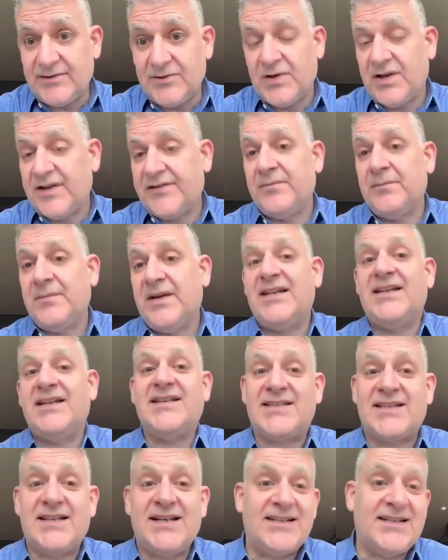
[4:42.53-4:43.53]
You have many
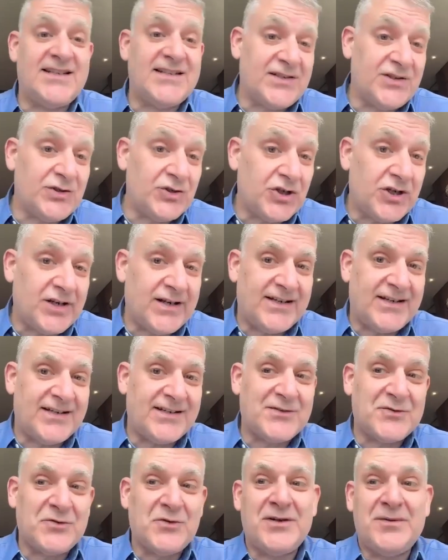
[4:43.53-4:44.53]
studies in China,
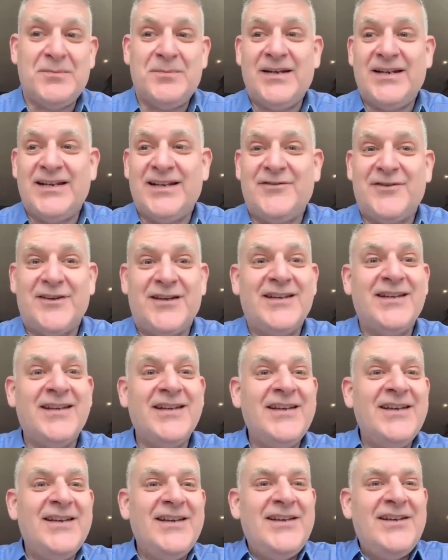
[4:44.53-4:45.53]
so I believe
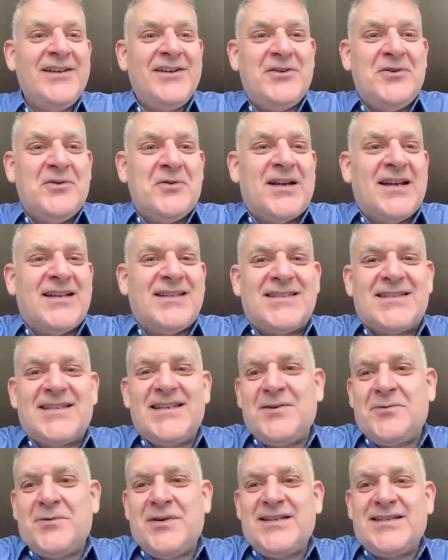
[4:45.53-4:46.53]
you can
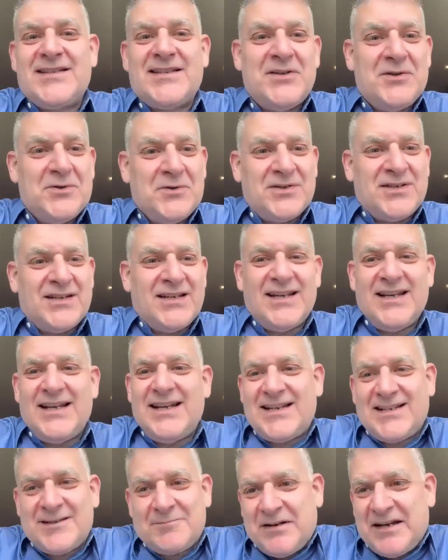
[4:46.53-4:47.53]
sequence using an
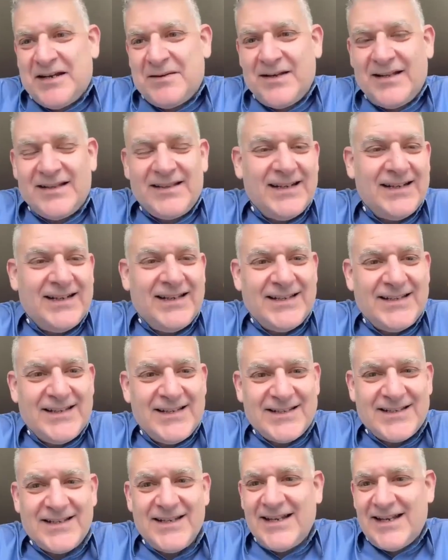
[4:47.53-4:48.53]
experimental
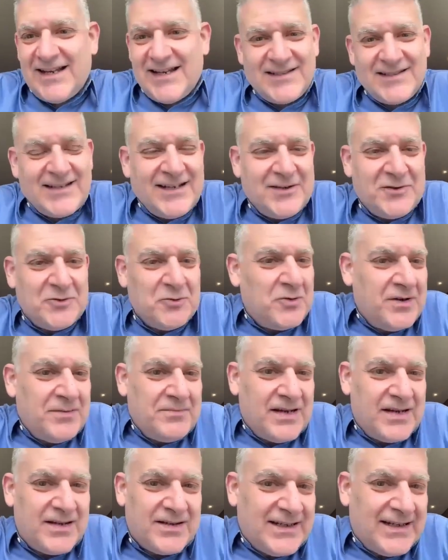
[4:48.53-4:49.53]
ADC, as I do in
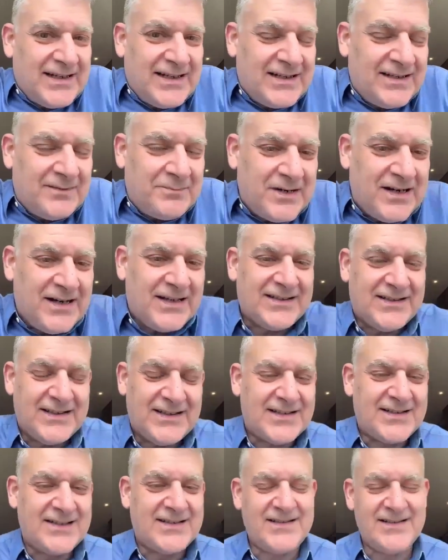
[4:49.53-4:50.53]
my clinical
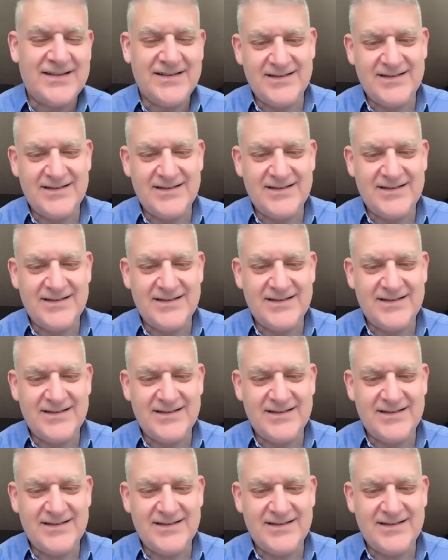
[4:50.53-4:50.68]
practice.